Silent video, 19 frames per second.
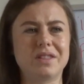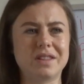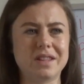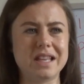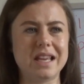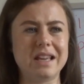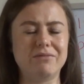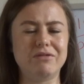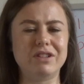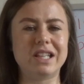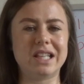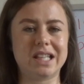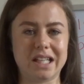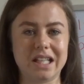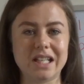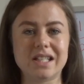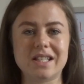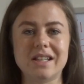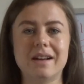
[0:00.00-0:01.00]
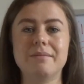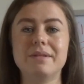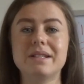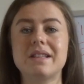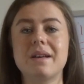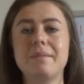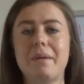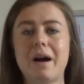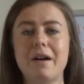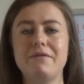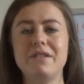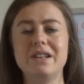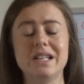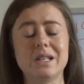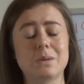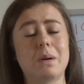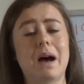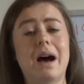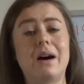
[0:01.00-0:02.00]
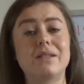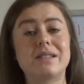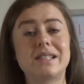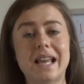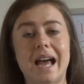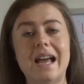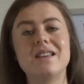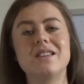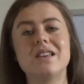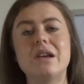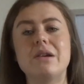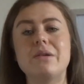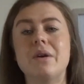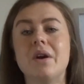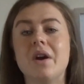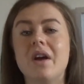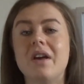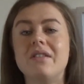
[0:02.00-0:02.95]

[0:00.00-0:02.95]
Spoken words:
the ridiculous numbers that MyFitnessPal set you,